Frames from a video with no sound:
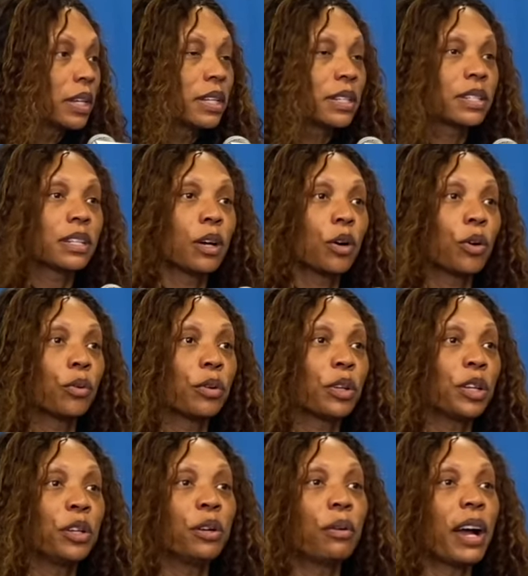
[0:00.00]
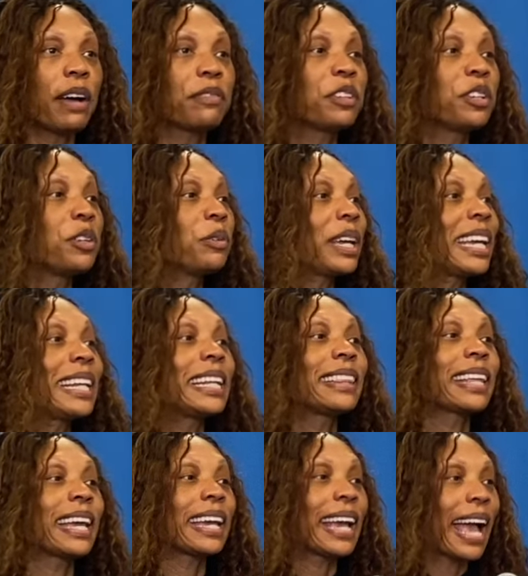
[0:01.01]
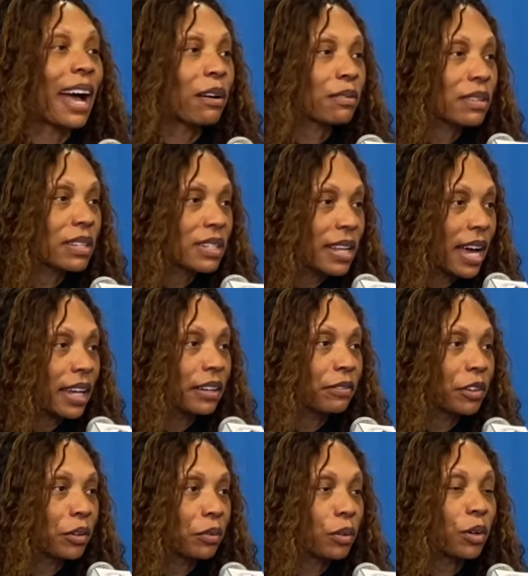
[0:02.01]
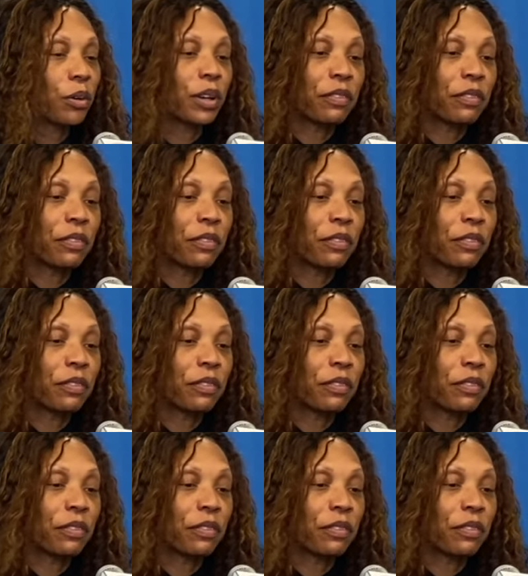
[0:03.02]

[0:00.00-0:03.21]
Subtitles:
So you don't have to do anything outside of your role.